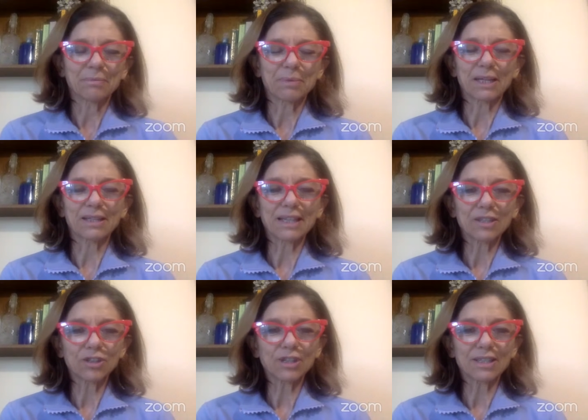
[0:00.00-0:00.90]
Because
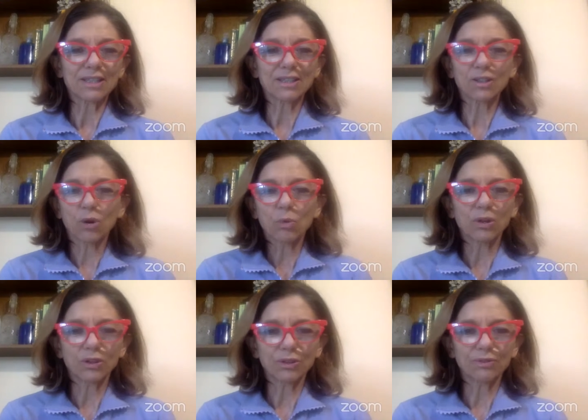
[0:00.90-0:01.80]
nature is so
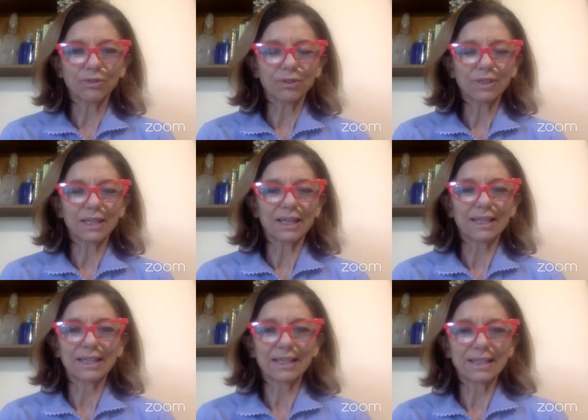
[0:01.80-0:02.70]
wonderful.
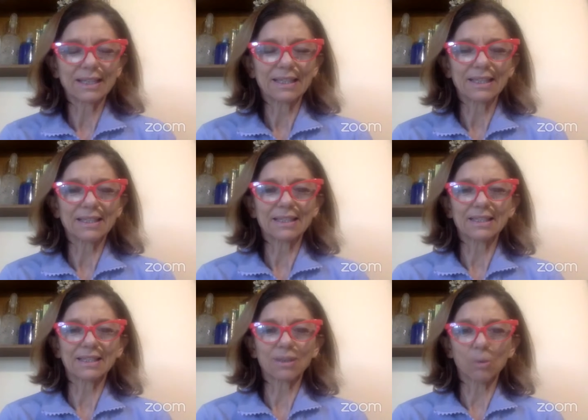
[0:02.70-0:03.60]
It
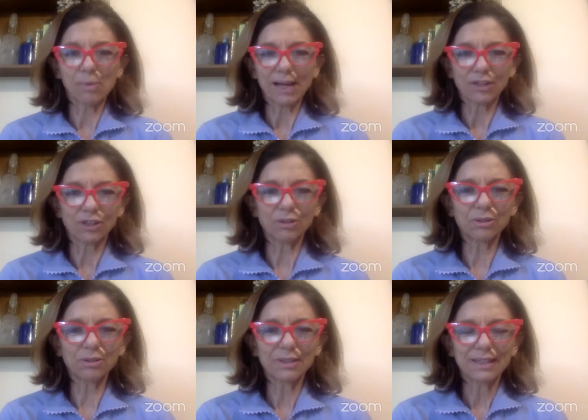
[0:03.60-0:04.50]
is so
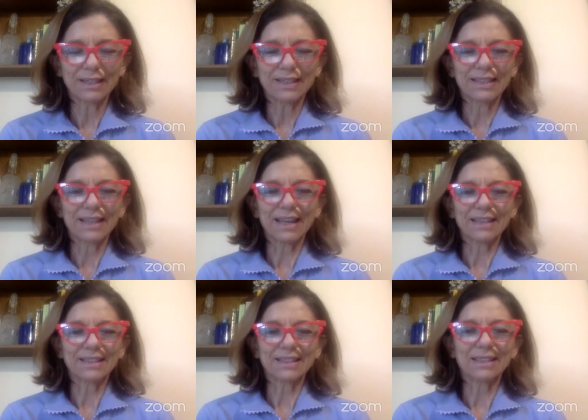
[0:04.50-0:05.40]
magical
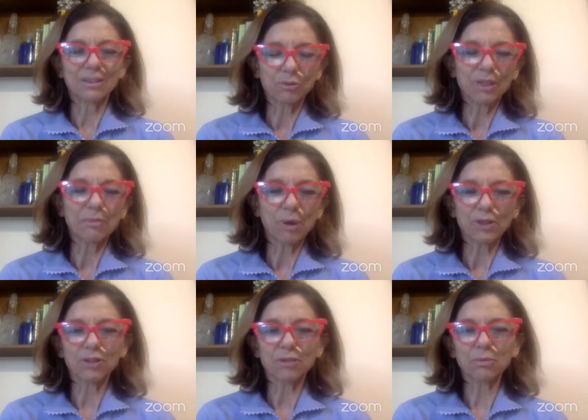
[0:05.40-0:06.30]
that it is really
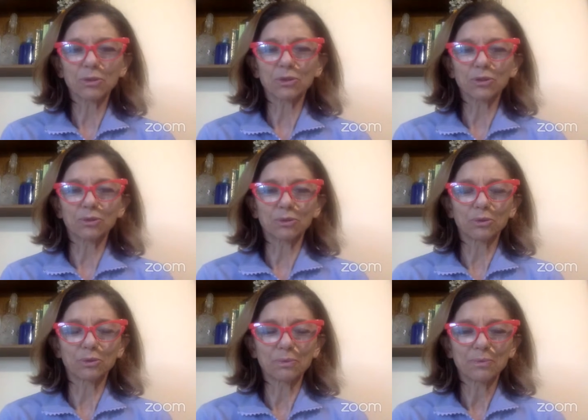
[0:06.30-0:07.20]
possible
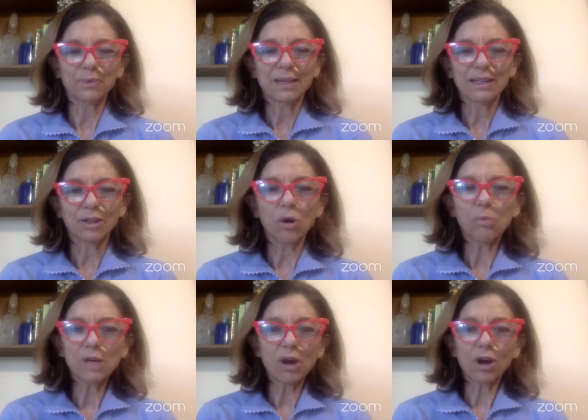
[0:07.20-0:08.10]
to go
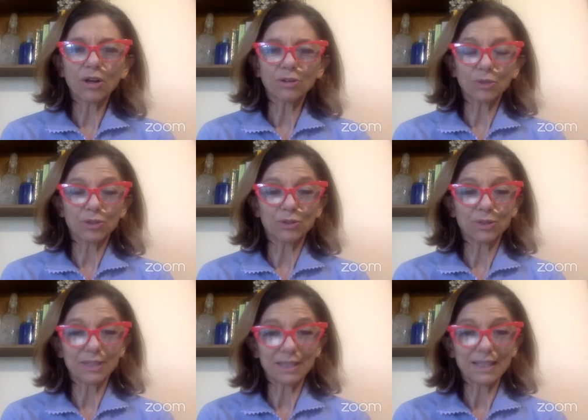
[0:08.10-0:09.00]
beyond what you
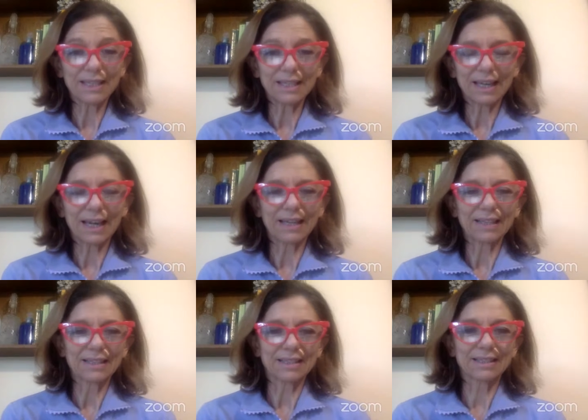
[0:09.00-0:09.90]
see
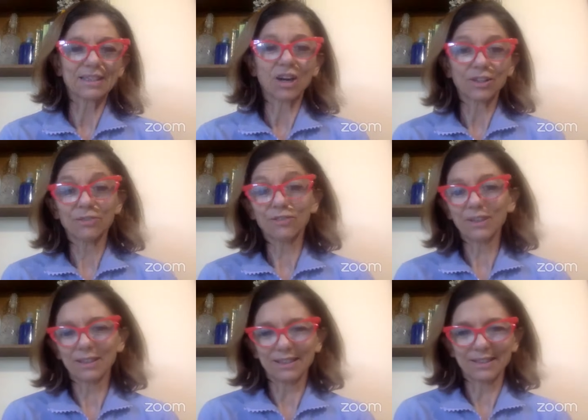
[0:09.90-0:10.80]
and start
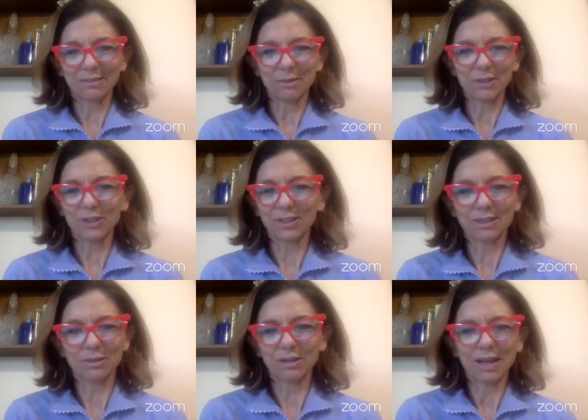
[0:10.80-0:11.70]
feeling, which
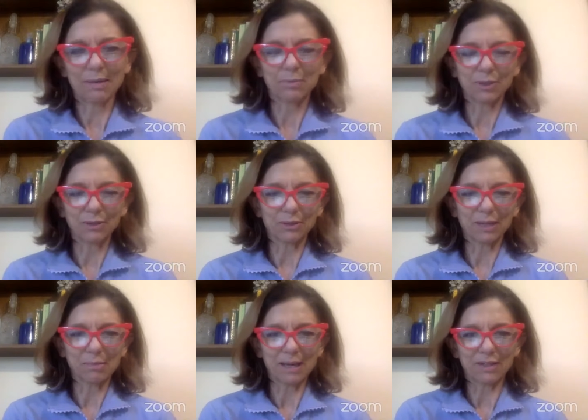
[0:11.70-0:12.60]
is
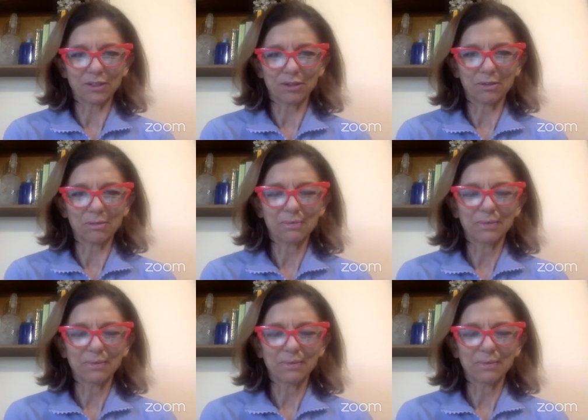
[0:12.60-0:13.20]
absolutely magical.